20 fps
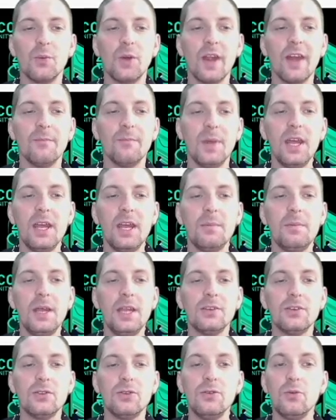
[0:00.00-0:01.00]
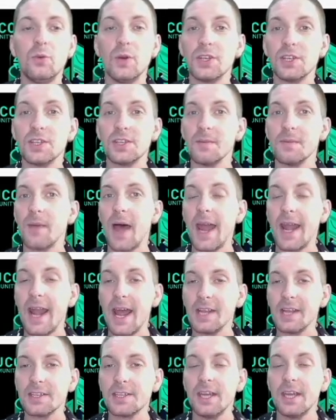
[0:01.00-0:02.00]
We have BEP2, which is the
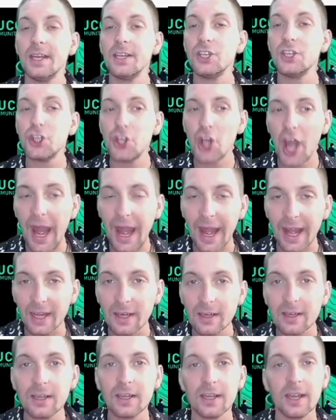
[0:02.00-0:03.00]
Binance Chain,